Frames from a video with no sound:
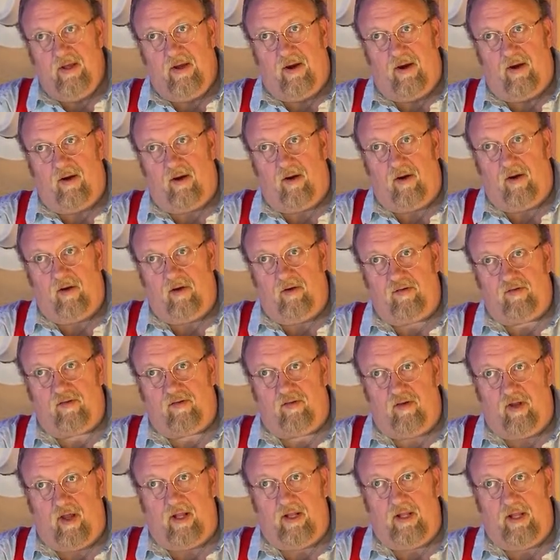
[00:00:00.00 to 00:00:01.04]
are
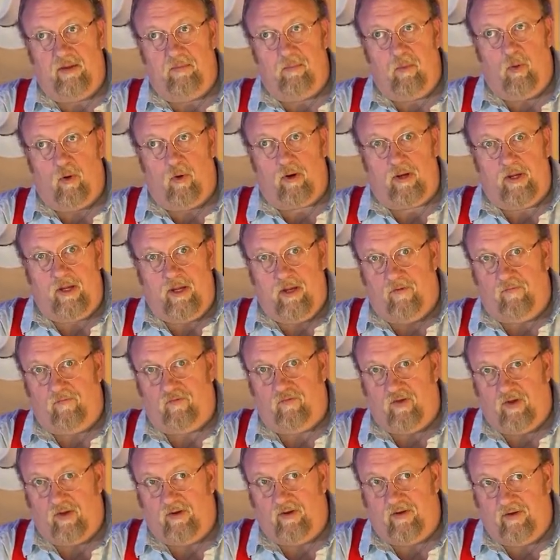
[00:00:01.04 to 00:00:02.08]
slightly more
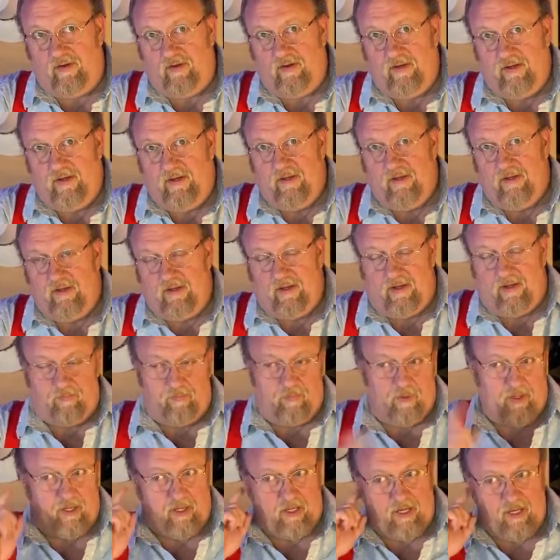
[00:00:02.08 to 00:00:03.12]
gifted at
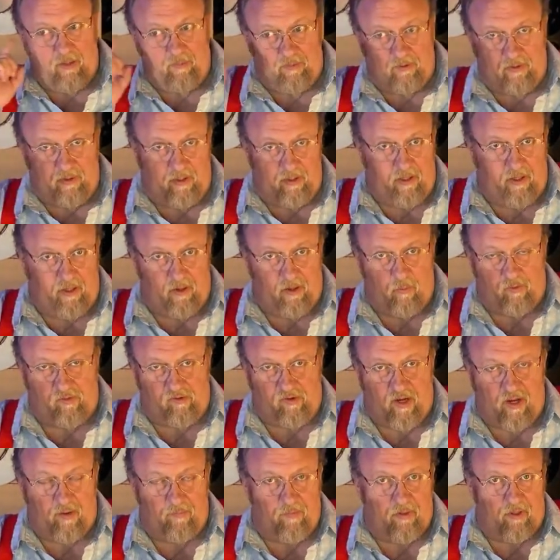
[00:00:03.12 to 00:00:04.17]
being able to hear what's
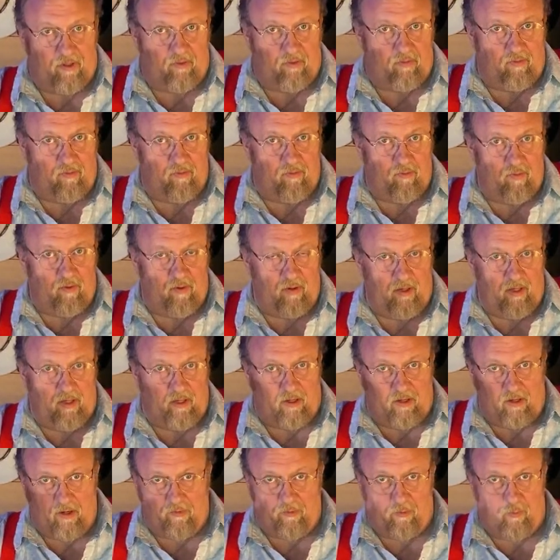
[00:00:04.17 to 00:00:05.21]
happening in
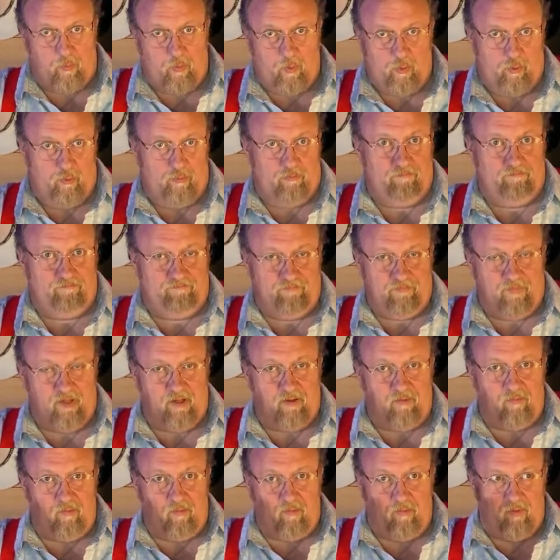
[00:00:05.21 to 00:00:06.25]
another room
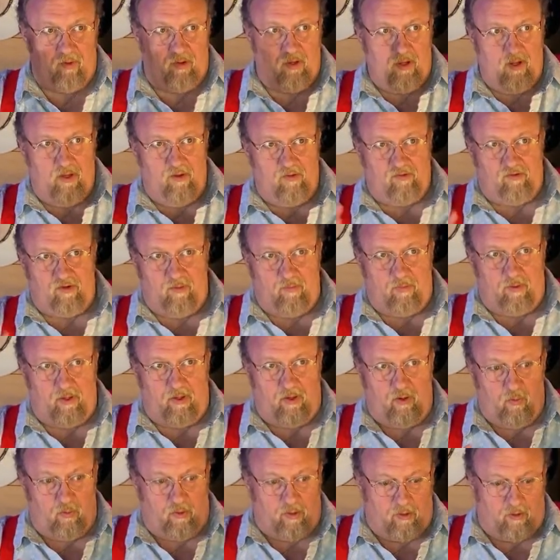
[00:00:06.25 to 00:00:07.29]
than somebody
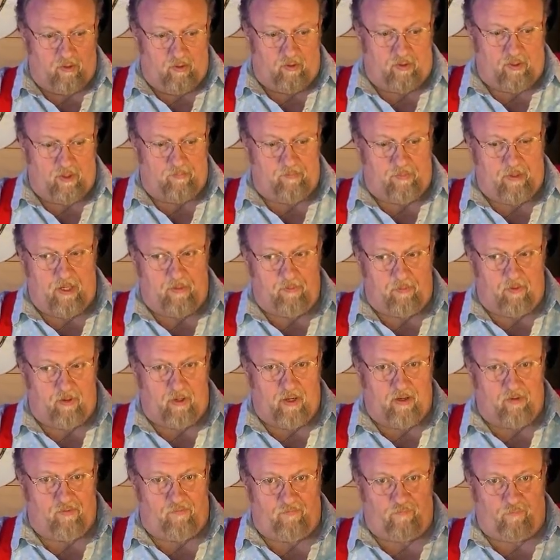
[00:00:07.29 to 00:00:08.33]
who can look at paper and
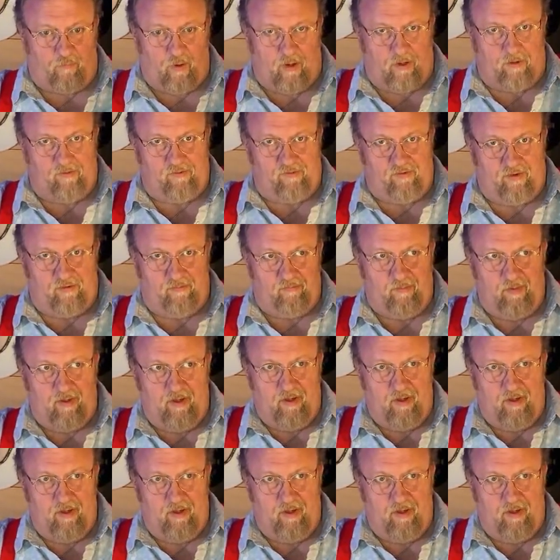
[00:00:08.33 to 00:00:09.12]
has frets and